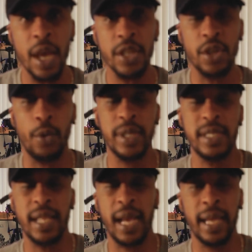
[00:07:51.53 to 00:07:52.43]
So
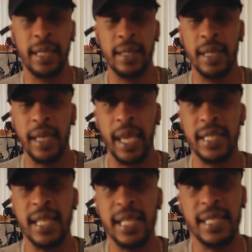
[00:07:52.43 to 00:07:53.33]
it's not
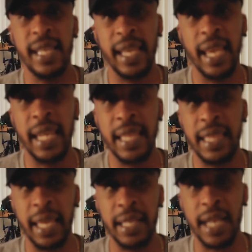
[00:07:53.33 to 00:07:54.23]
saying
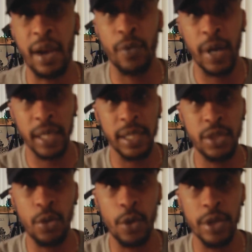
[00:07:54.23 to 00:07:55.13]
anything directly
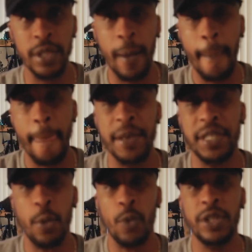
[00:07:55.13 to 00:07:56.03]
towards
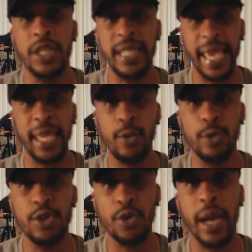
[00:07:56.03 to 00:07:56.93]
someone today
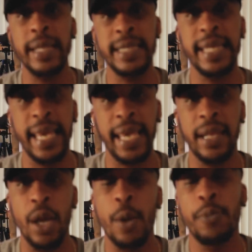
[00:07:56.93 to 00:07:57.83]
who's trying to
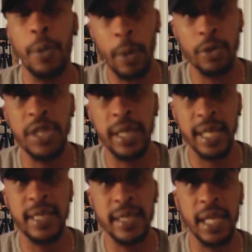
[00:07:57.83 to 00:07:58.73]
get promotion
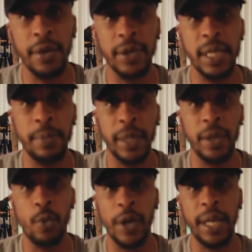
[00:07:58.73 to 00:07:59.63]
necessarily,
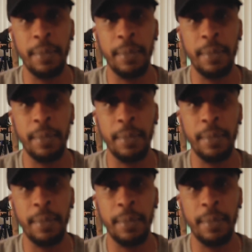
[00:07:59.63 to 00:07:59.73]
but what it